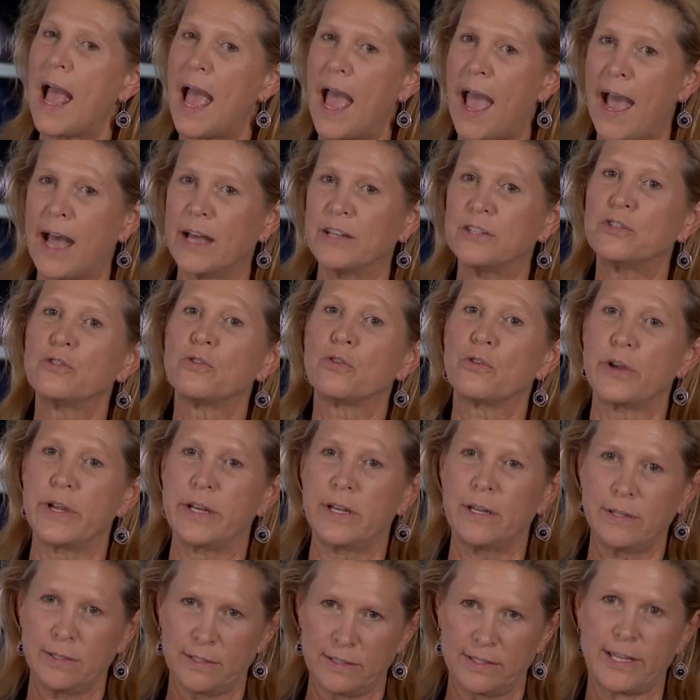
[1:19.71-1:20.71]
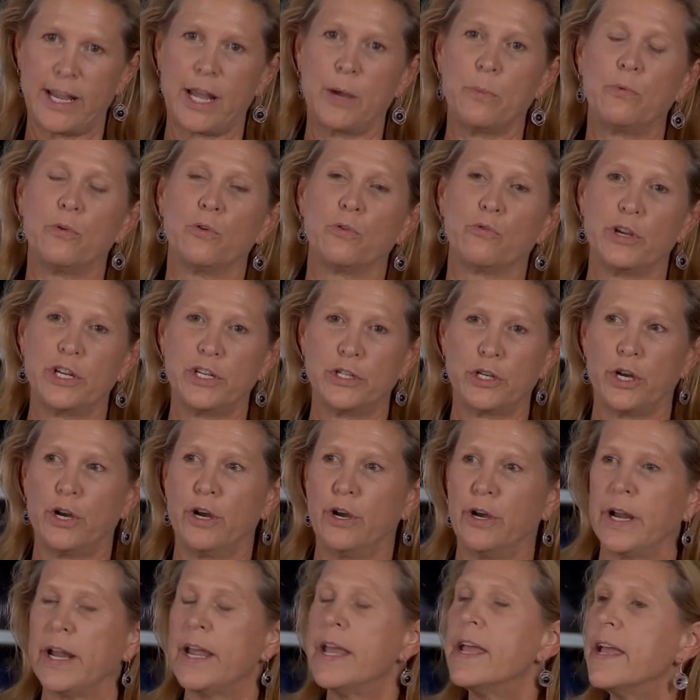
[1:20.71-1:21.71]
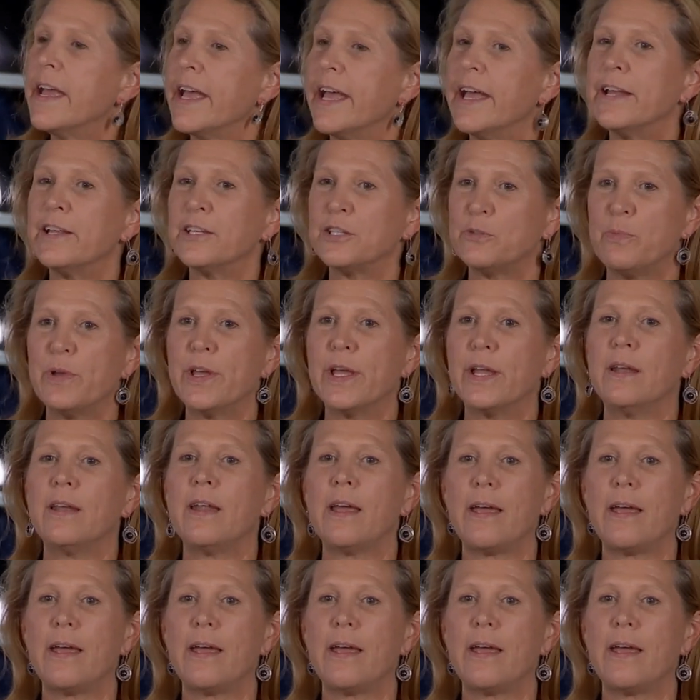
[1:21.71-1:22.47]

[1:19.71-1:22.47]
asteroid sample return. It has been